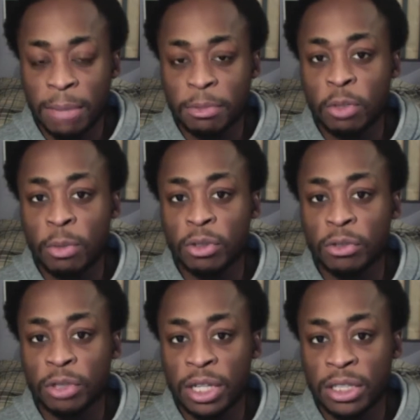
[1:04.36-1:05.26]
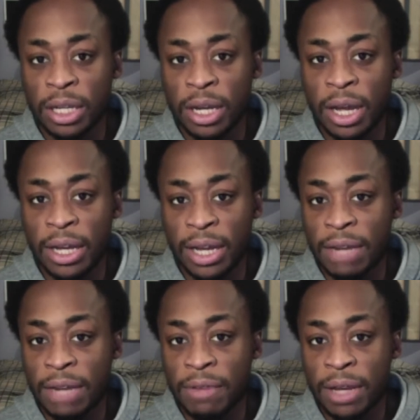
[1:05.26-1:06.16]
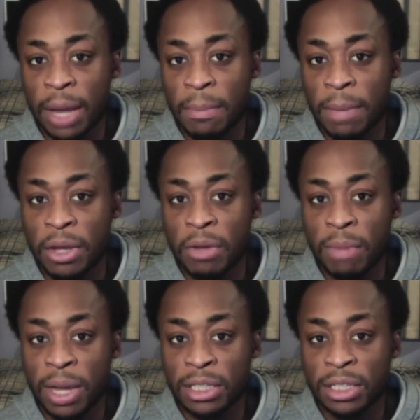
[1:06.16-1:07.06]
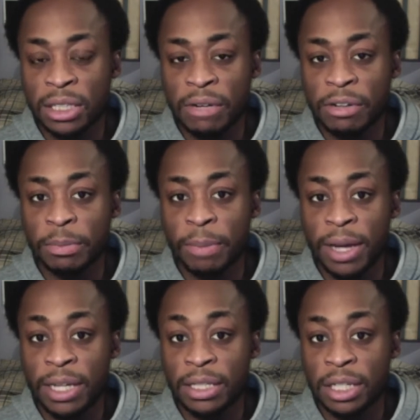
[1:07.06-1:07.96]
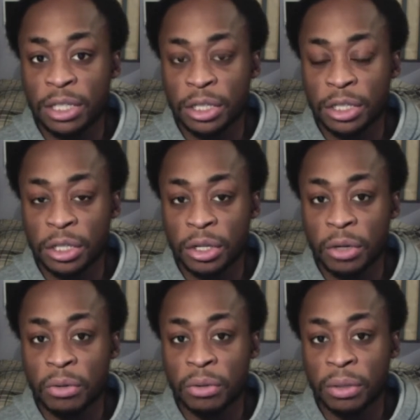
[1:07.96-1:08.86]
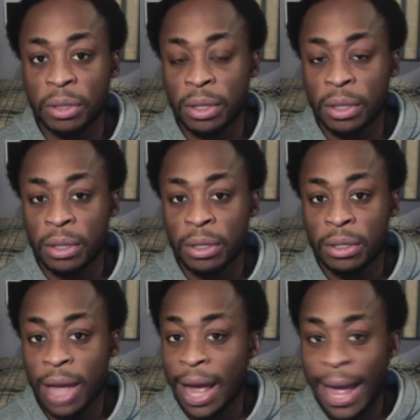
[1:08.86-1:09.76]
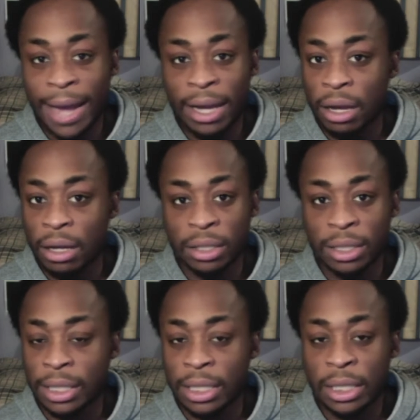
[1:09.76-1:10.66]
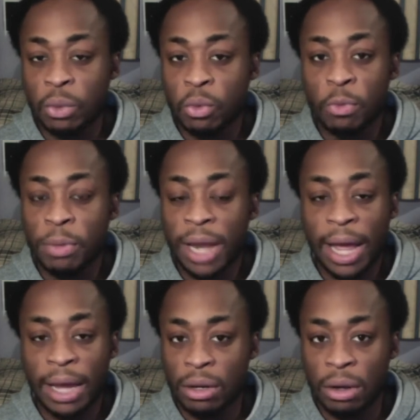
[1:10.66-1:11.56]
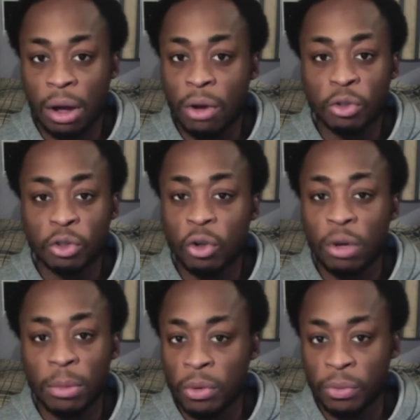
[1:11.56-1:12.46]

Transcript: too much of jealousy and envy can make you make serious bad decisions, you know. That anger will be like uncontrollable,